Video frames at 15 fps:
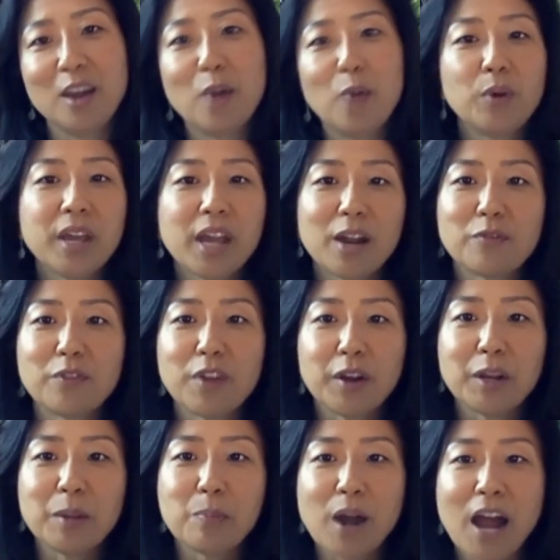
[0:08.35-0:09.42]
We are
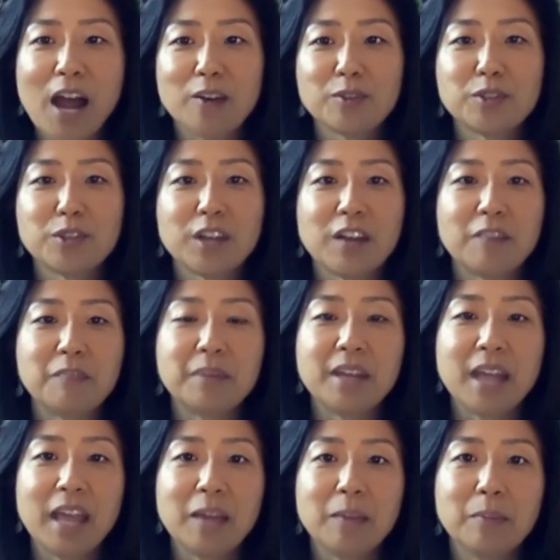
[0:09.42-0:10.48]
very proud to have been
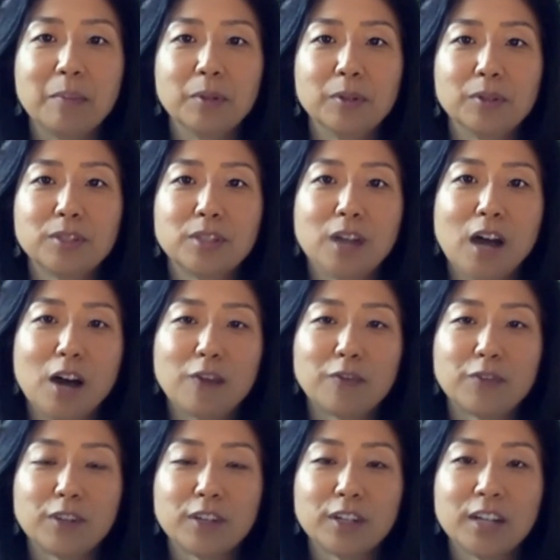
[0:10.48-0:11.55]
able to
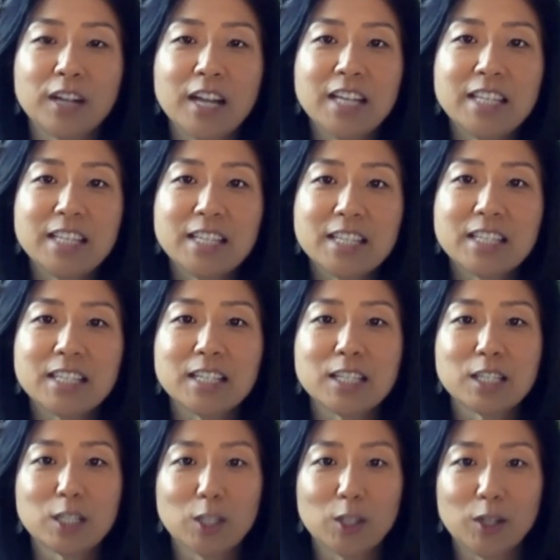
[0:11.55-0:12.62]
offer distance
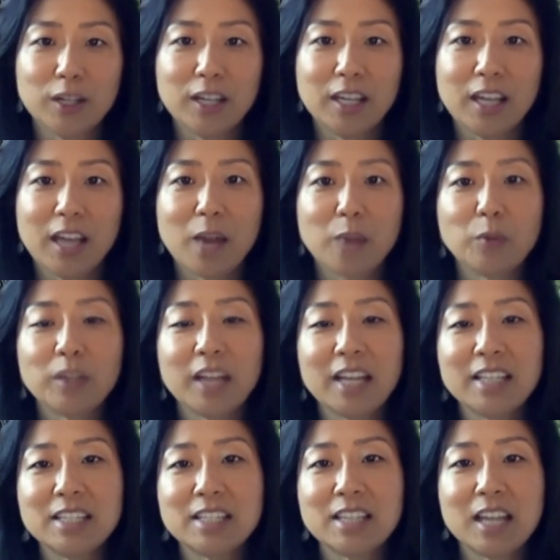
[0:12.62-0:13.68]
learning and would like
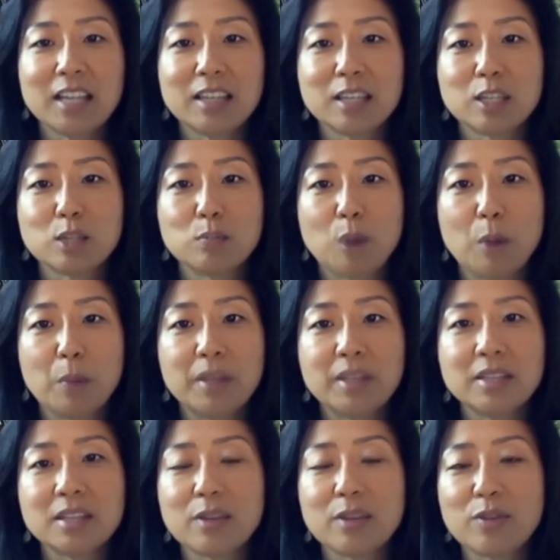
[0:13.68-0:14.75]
to take this moment
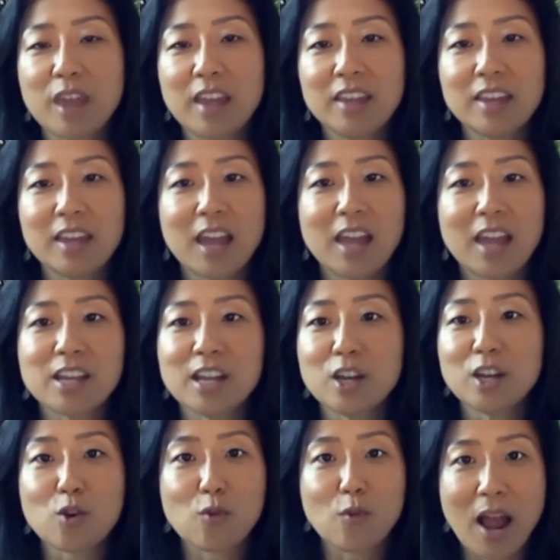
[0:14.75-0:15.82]
to thank and
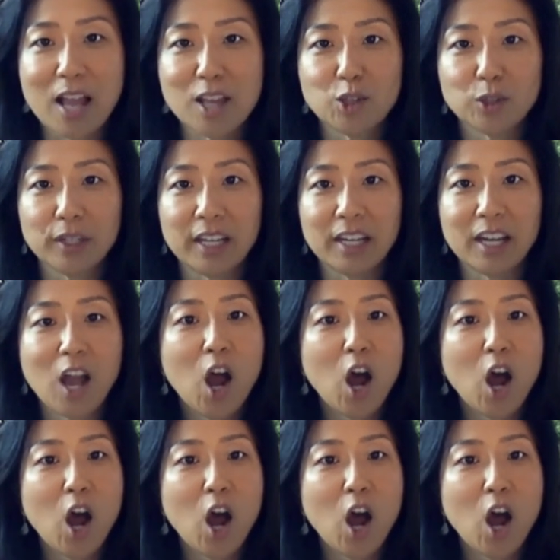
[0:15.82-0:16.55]
congratulate